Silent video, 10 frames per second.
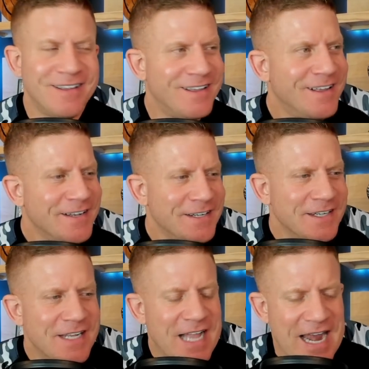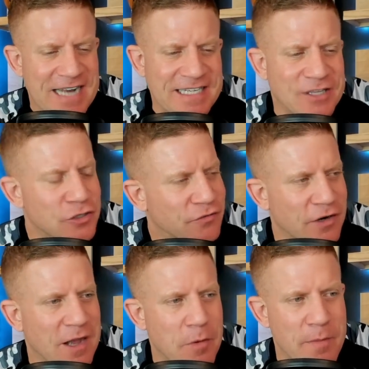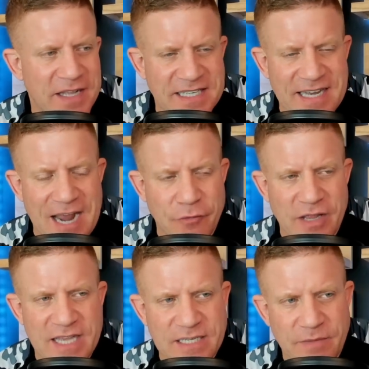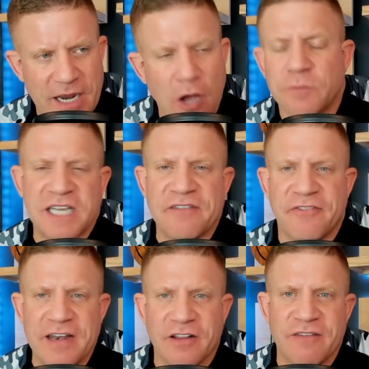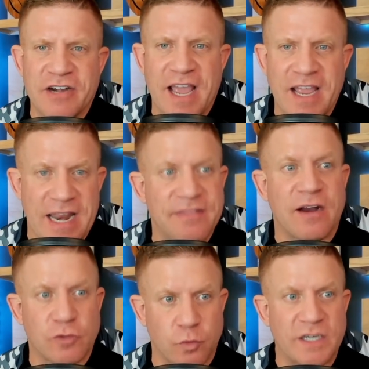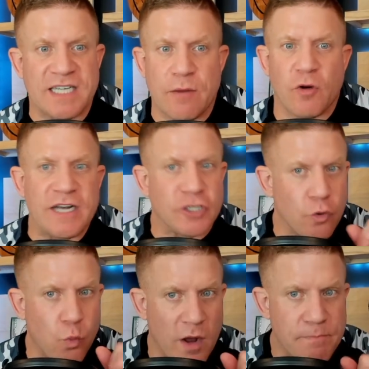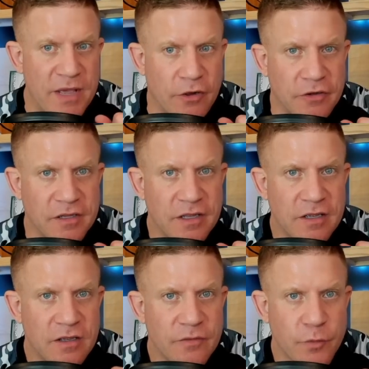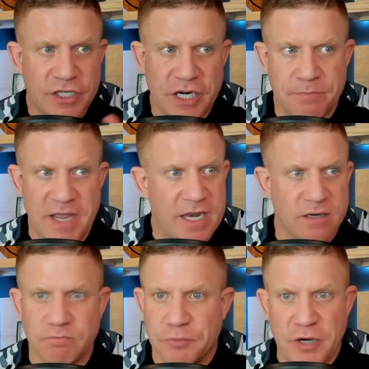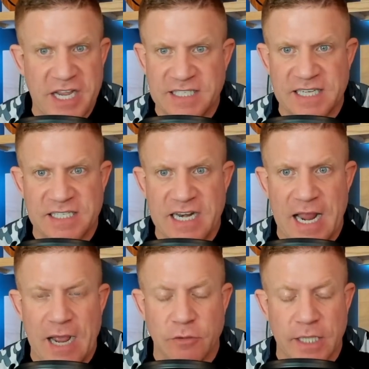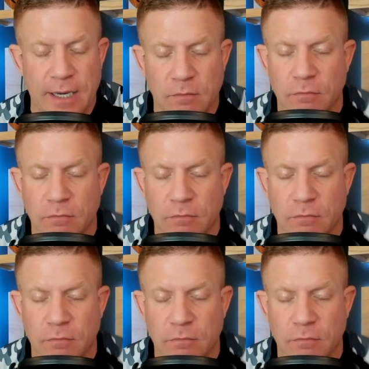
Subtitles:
and I did those for a couple months. And then I realized, I'm like, oh, I'm taking fentanyl every day. And there was one time where I took one pill, which had been pretty consistent. And I was like,